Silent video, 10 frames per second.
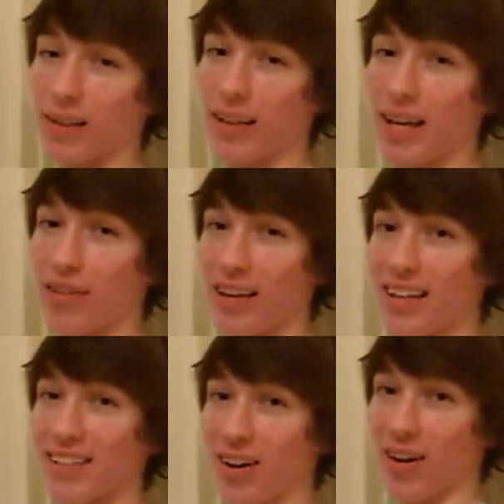gave
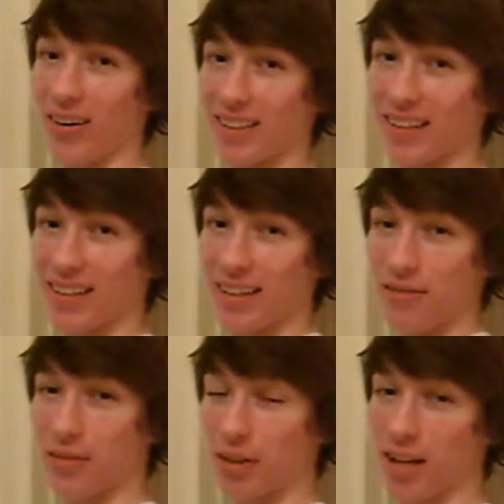his heart
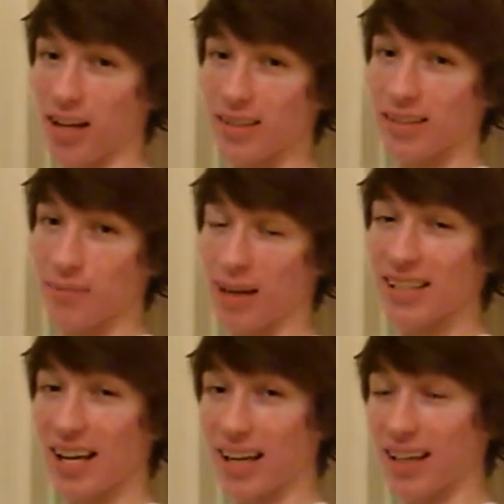for us by
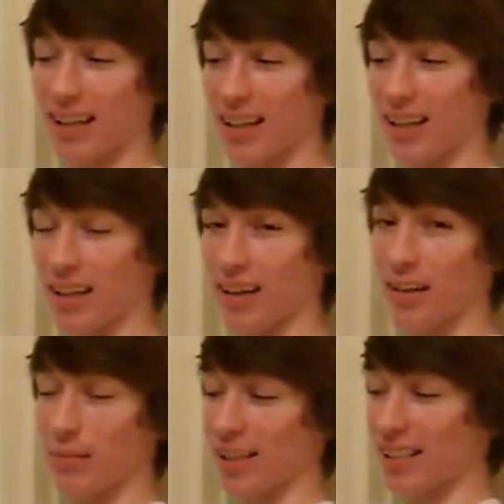dying
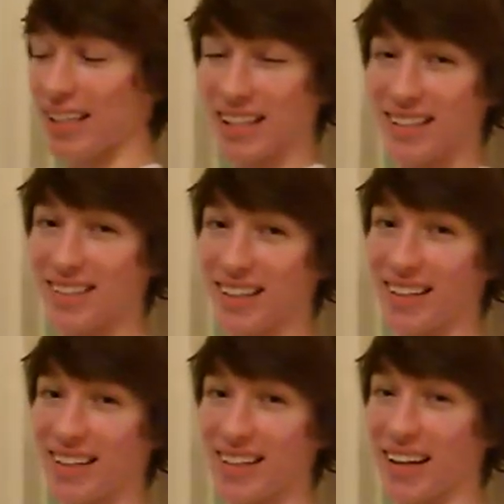by sending his son
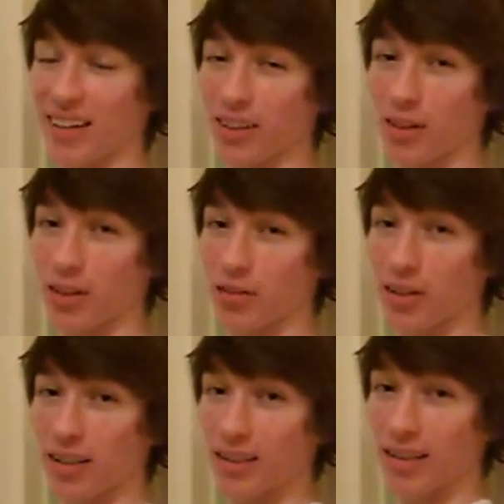and dying on the cross for
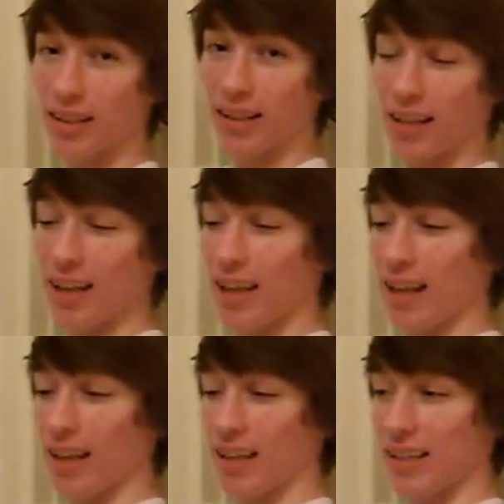us.
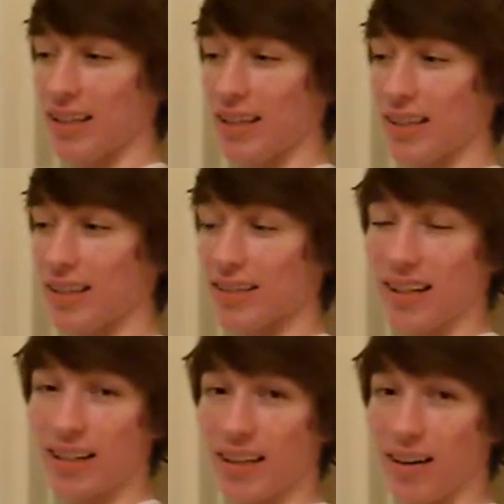He
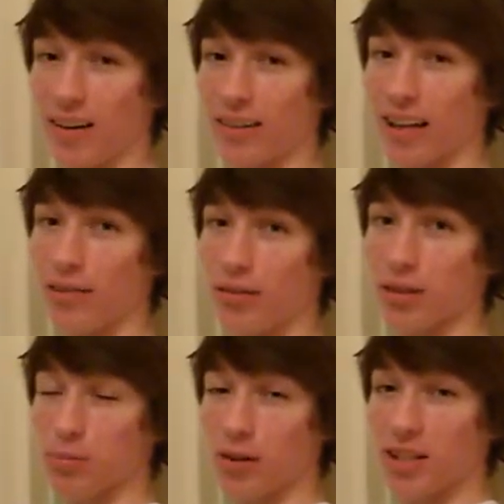decided that our life was
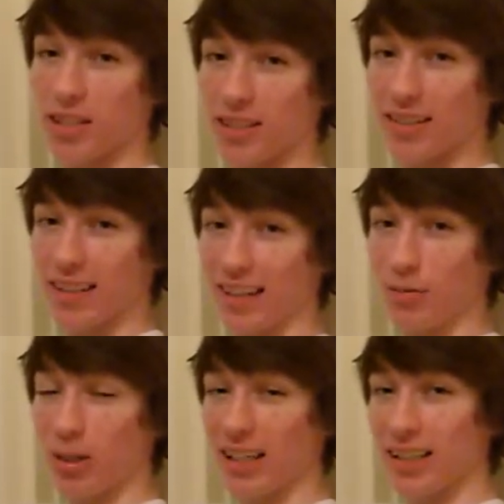precious and
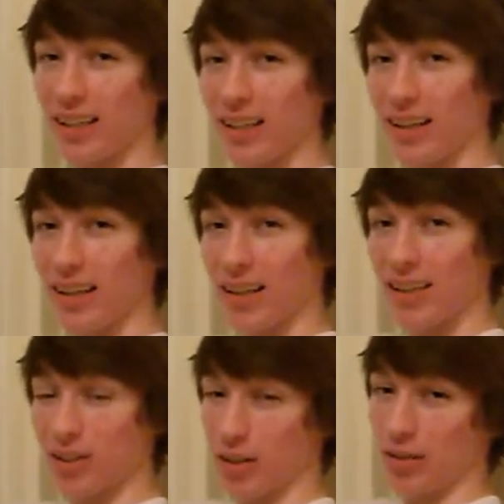we
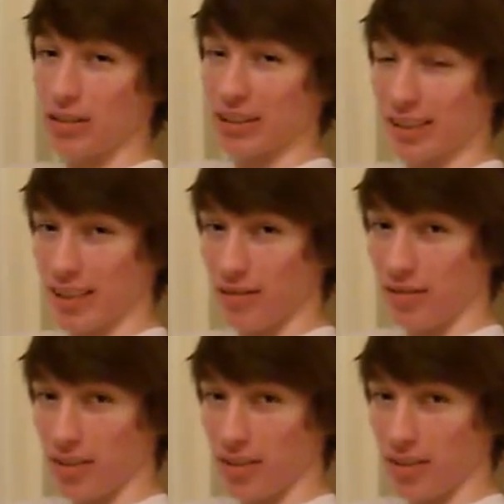deserved to live.